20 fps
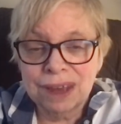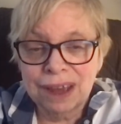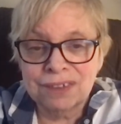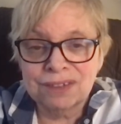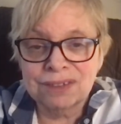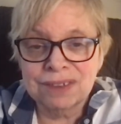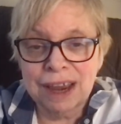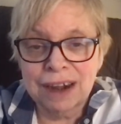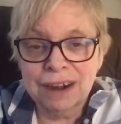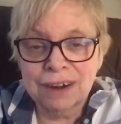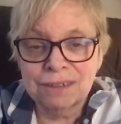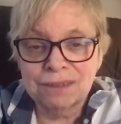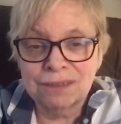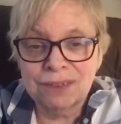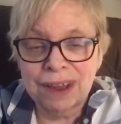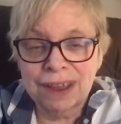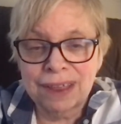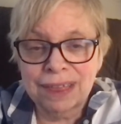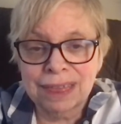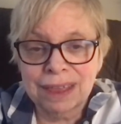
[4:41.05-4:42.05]
a
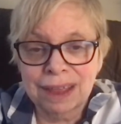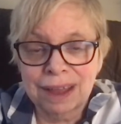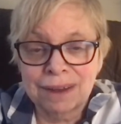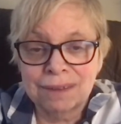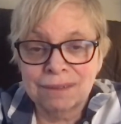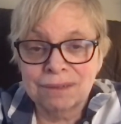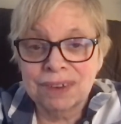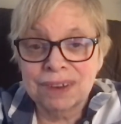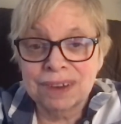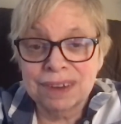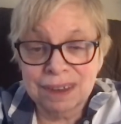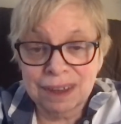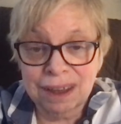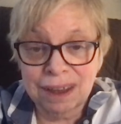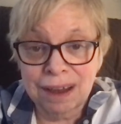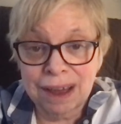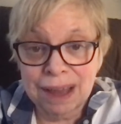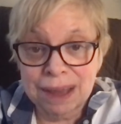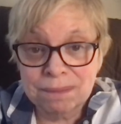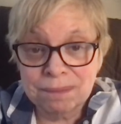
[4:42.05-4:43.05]
sacrifice of
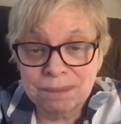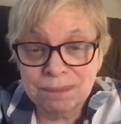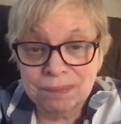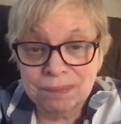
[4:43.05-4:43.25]
time.